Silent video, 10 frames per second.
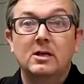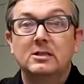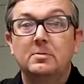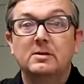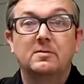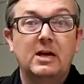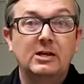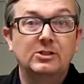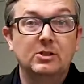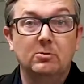
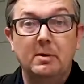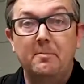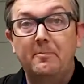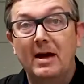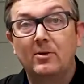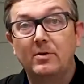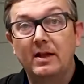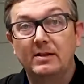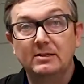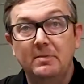specifications a little bit better
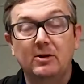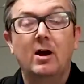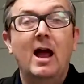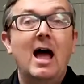than this meter.